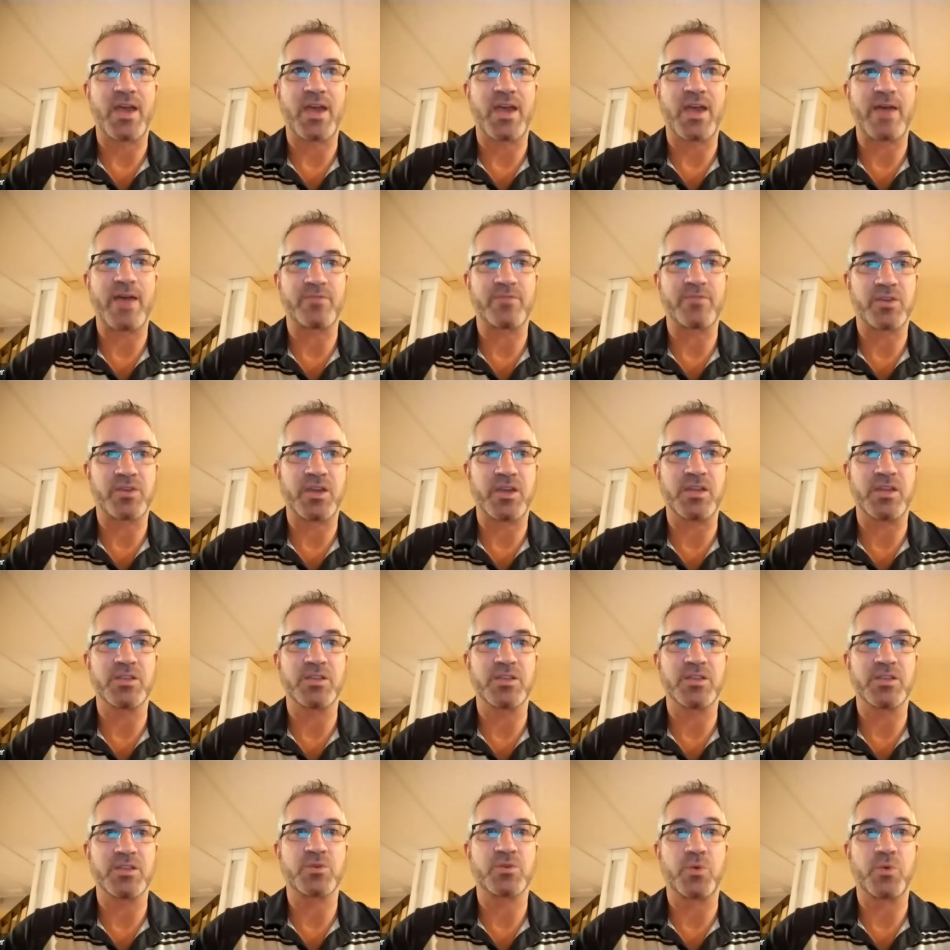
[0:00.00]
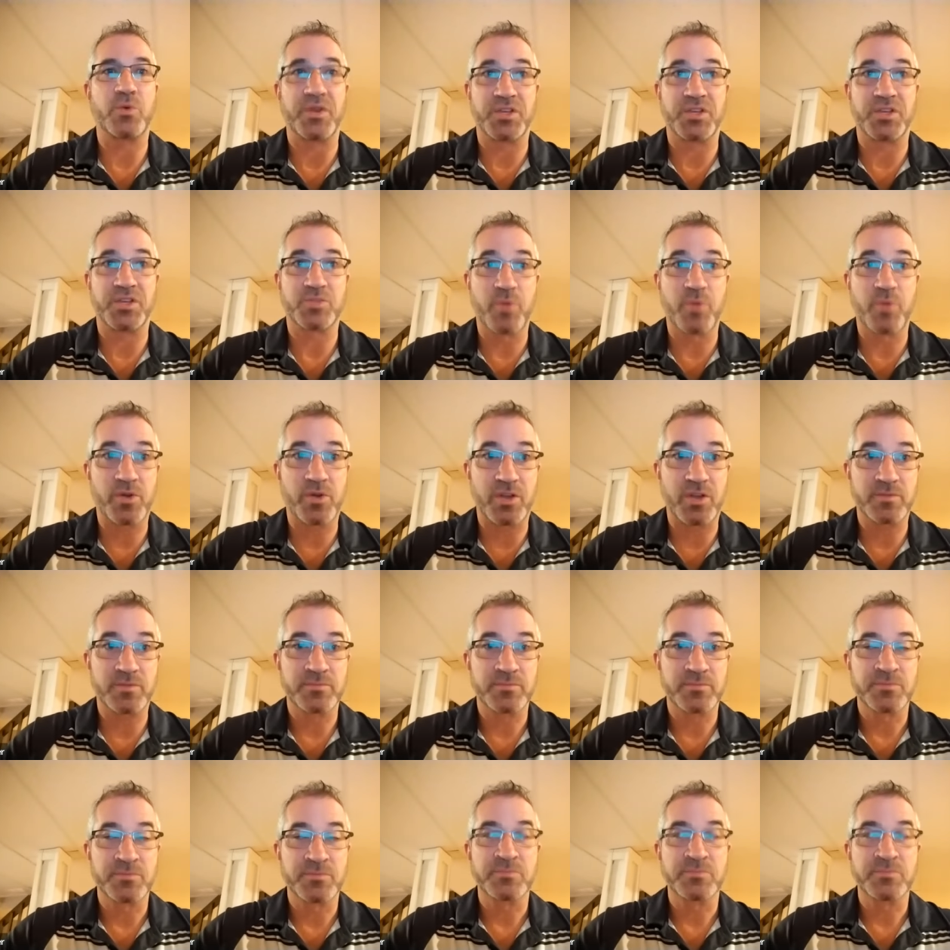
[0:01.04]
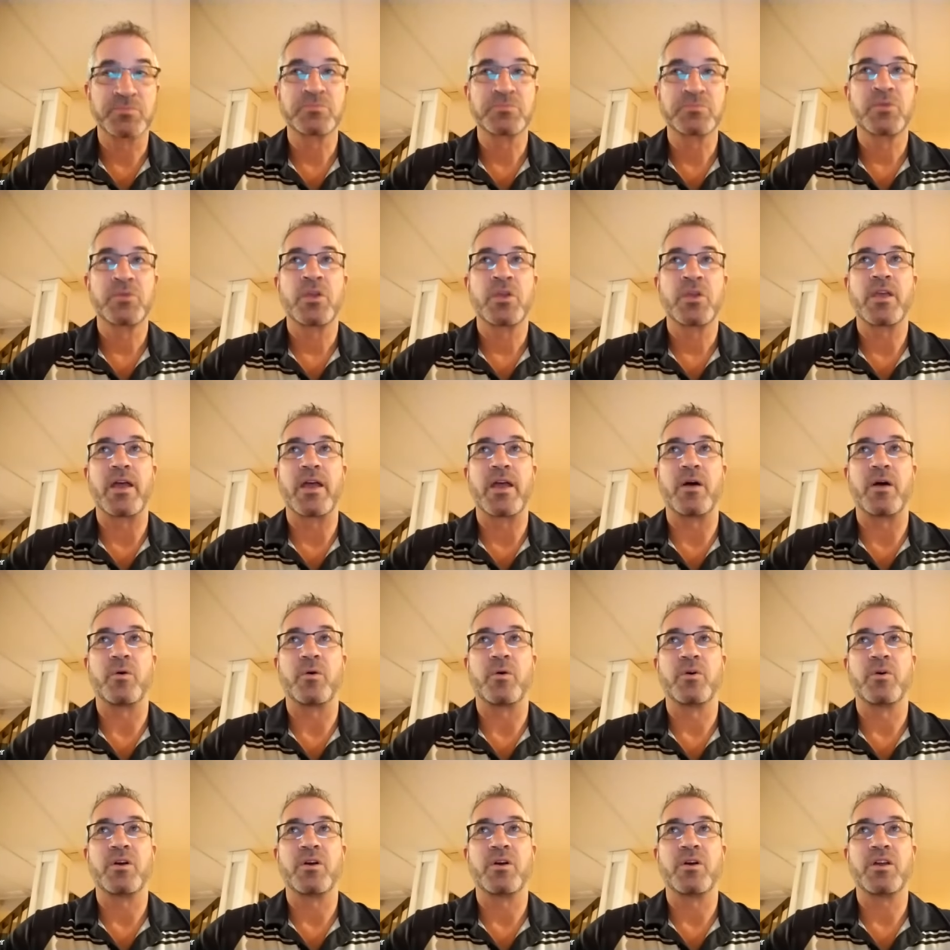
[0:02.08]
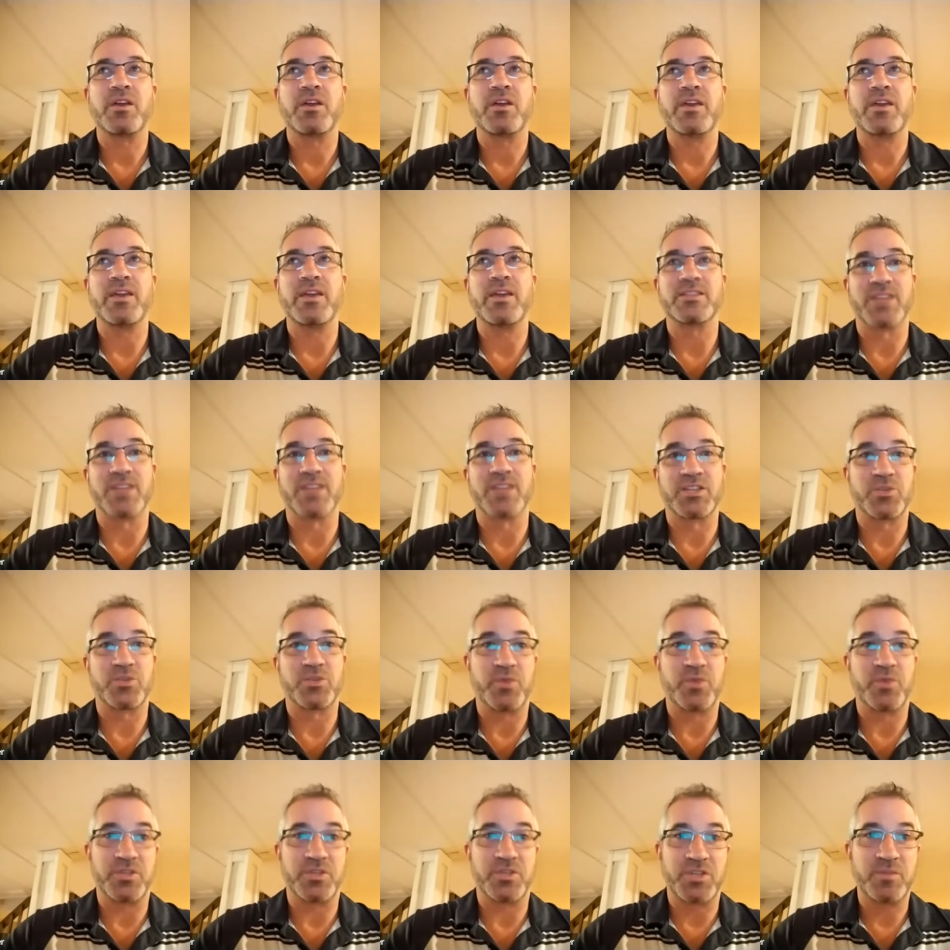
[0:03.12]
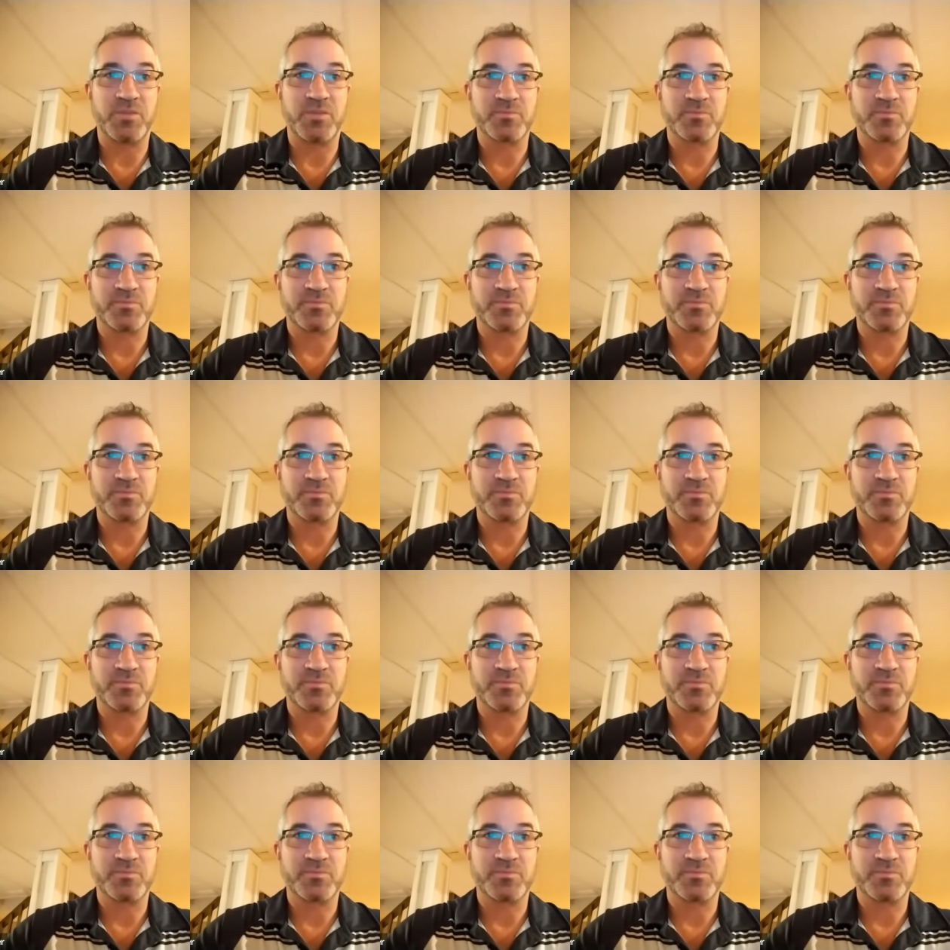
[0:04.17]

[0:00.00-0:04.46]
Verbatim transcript: advocate quitting smoking. Now, it's not so easy.